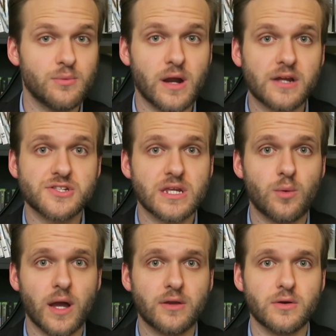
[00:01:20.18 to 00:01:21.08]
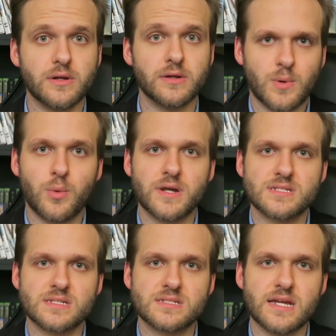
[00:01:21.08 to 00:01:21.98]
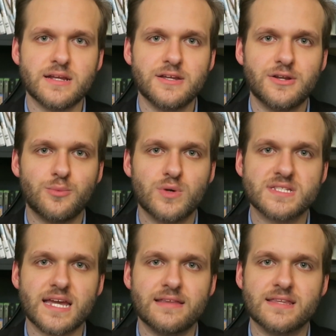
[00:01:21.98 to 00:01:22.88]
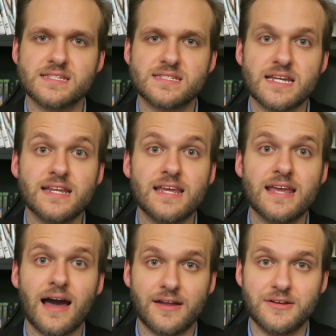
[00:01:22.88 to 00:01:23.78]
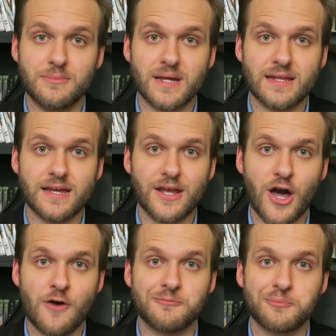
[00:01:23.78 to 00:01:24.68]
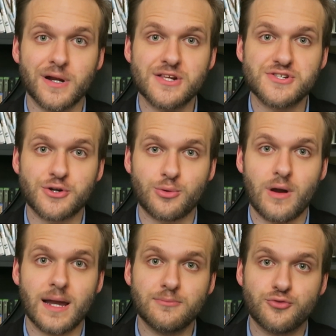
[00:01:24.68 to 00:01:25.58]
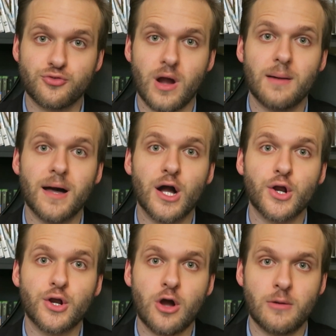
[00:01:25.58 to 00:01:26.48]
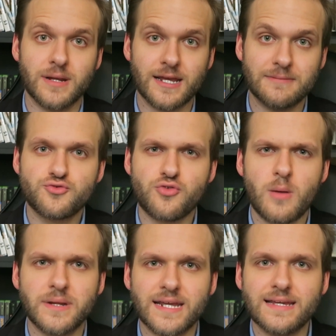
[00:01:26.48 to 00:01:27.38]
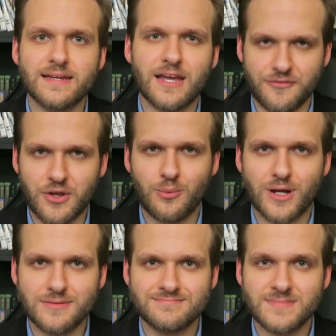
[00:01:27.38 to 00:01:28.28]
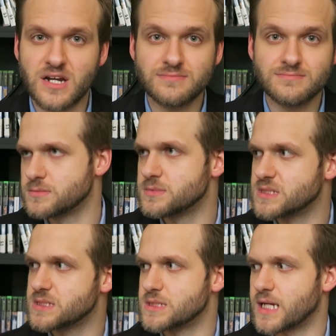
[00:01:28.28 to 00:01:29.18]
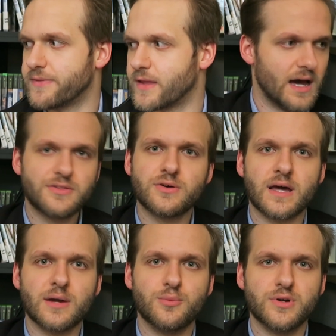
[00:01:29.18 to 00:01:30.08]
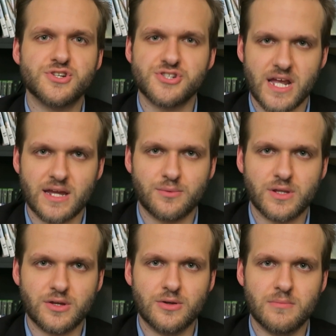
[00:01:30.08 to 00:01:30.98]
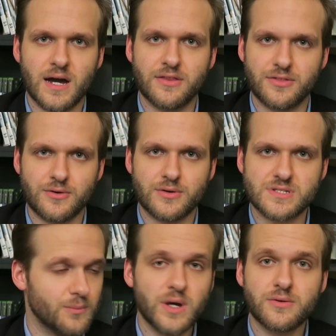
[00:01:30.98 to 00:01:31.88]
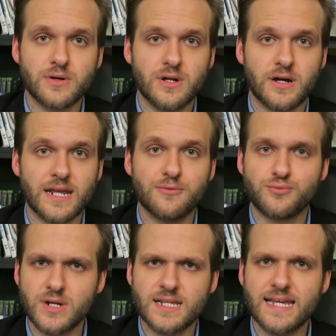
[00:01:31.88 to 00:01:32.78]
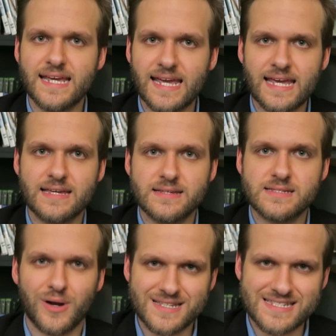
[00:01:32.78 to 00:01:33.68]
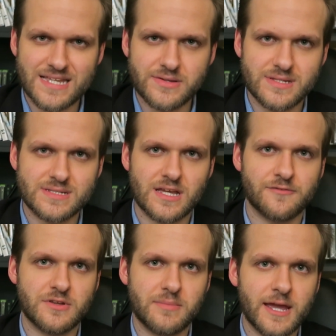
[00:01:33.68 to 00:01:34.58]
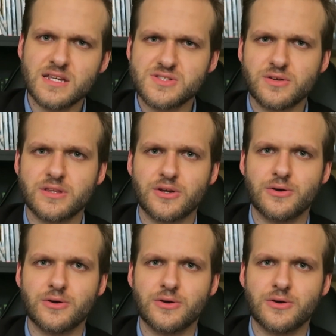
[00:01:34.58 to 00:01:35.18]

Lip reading: they were actually quite good, but where he succeeded was in the seedy underbelly of British crime drama comedy. Dramedy, if you will. No? I thought I would share with you my thoughts, whether or not it really is what it sells itself to be. Let's look at the